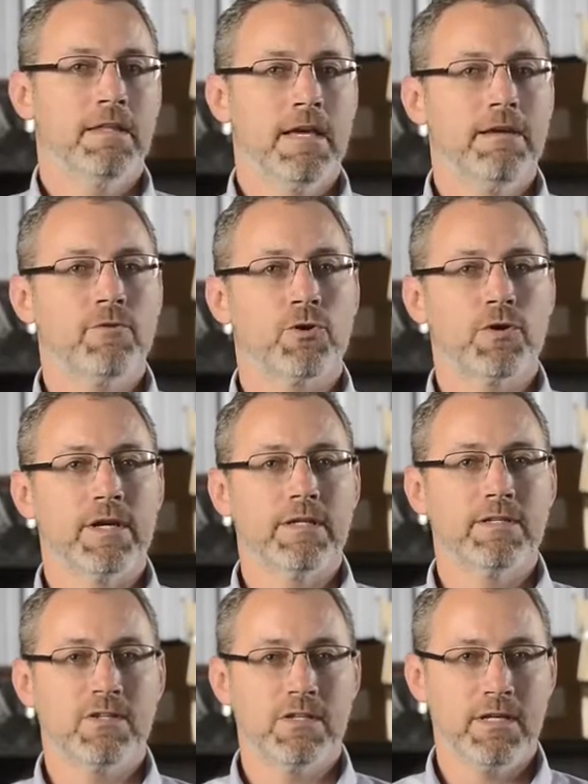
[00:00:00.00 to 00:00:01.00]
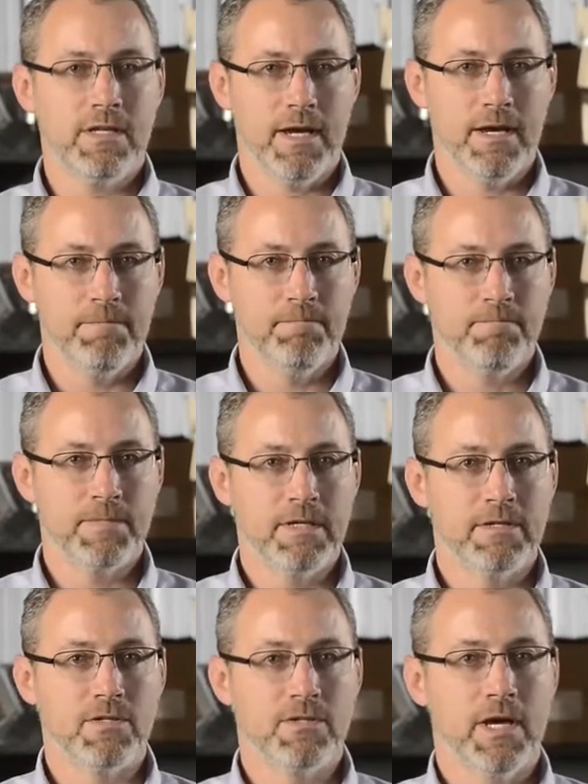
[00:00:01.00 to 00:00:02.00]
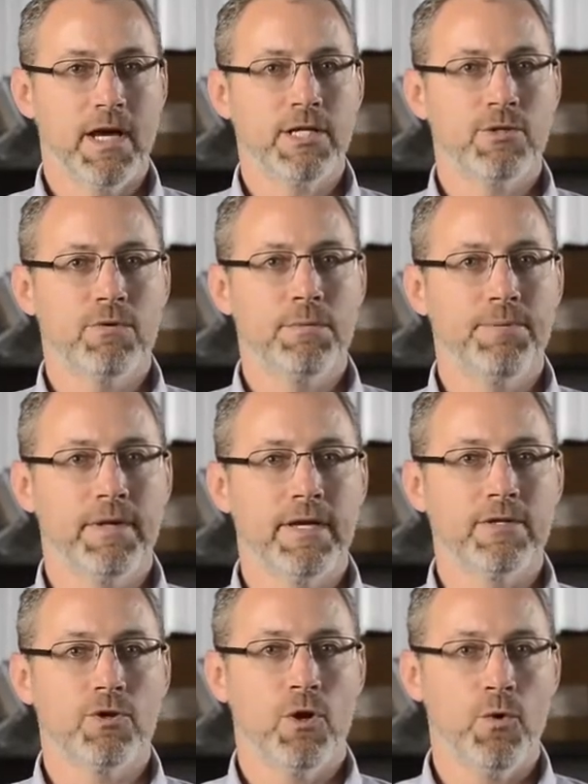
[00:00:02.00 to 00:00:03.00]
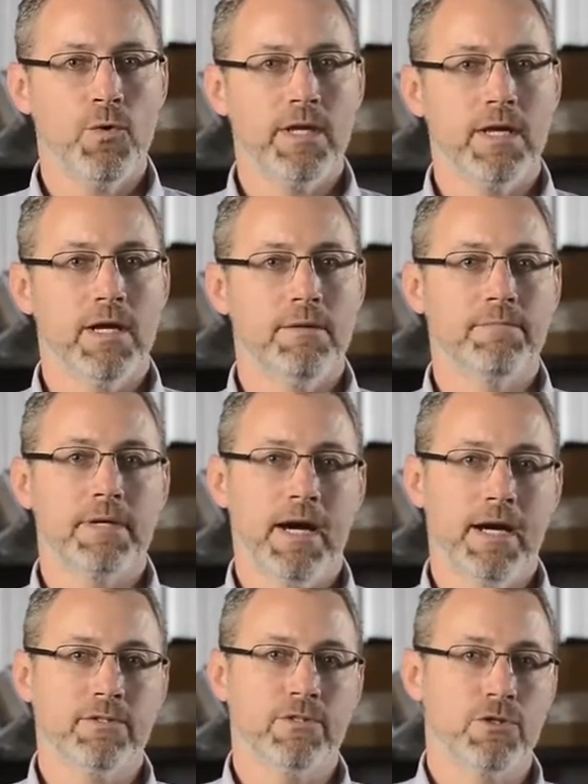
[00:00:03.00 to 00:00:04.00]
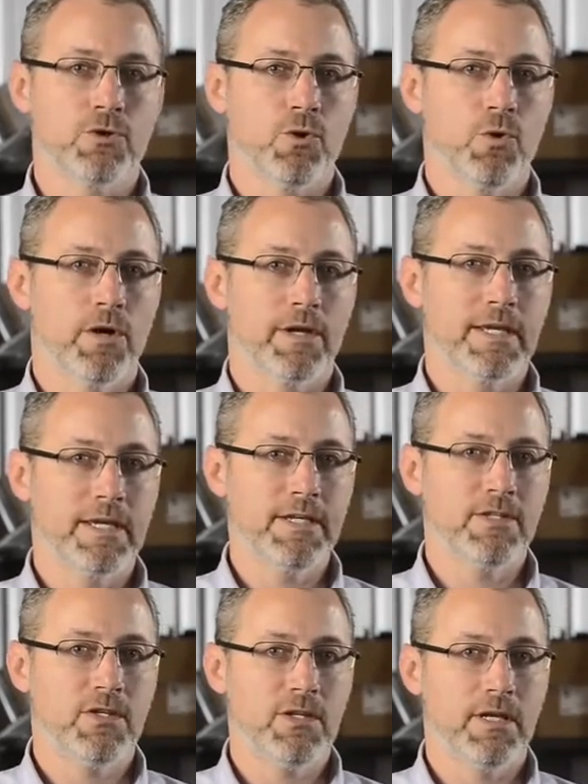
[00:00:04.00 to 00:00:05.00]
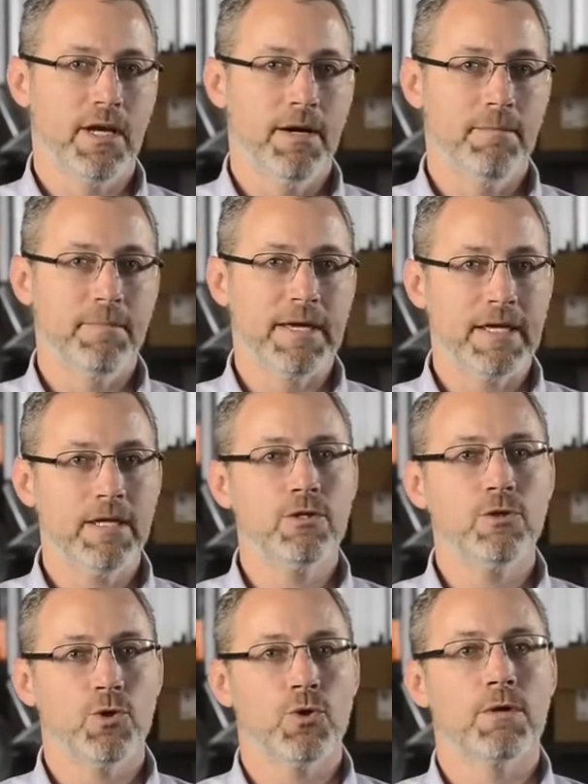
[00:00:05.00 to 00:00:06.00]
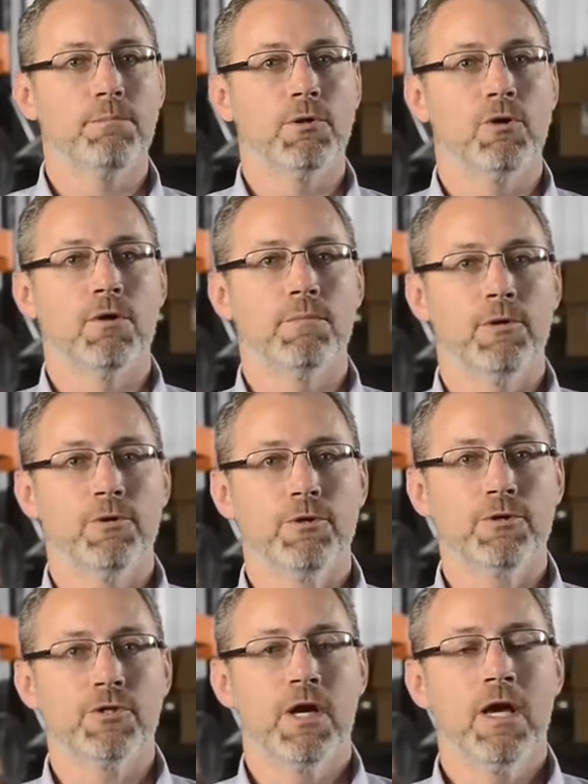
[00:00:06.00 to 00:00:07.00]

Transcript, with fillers: The Evergreen CM is designed to replace OEM constant torque ECM indoor blower motors